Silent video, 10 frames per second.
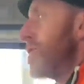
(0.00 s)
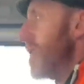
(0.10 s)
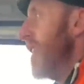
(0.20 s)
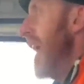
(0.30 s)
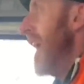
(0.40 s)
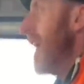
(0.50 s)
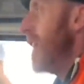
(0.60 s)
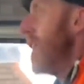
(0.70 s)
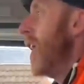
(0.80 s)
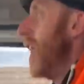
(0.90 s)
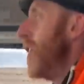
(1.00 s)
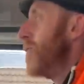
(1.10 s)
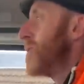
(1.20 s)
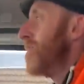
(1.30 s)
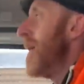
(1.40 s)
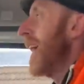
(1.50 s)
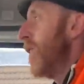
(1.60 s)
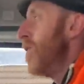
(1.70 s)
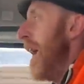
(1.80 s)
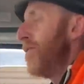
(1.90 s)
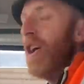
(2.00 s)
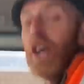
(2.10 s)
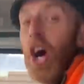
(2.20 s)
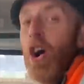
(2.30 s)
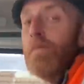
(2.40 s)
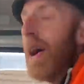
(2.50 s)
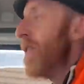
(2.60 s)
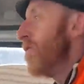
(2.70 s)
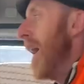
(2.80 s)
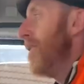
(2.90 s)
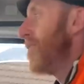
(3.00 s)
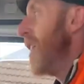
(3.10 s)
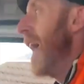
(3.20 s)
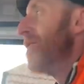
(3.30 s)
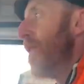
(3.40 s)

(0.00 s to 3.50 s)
and that uh, used to make a raft, like a homemade raft, and have a